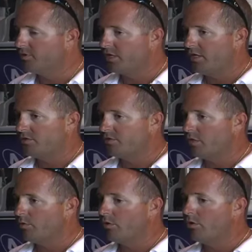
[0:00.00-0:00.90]
this case,
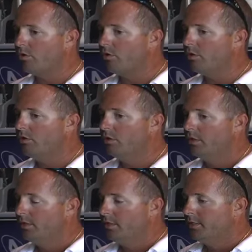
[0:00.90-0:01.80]
they were all
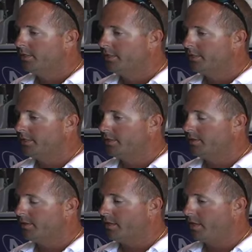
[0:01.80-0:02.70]

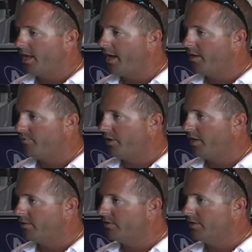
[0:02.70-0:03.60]
alive,
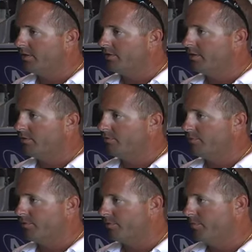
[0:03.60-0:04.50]
and
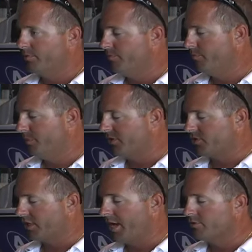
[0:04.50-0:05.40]
for
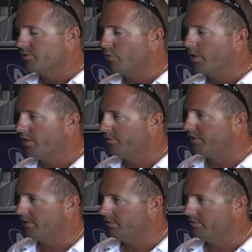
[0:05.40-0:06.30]
best accounts, they were
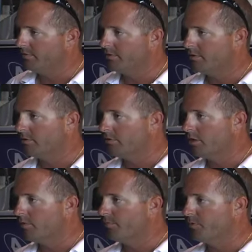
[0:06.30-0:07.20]
healthy.
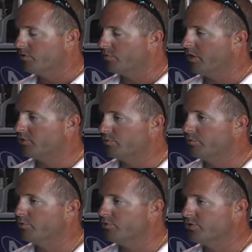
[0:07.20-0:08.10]
Some cuts and
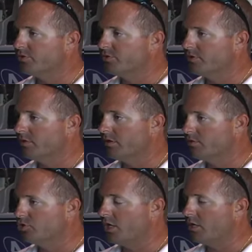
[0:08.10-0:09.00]
bruises
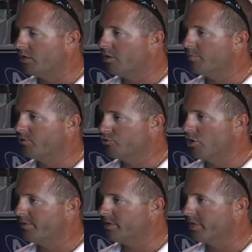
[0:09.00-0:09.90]
and shaken up and
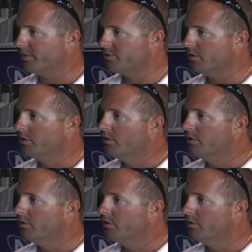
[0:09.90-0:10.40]
traumatized,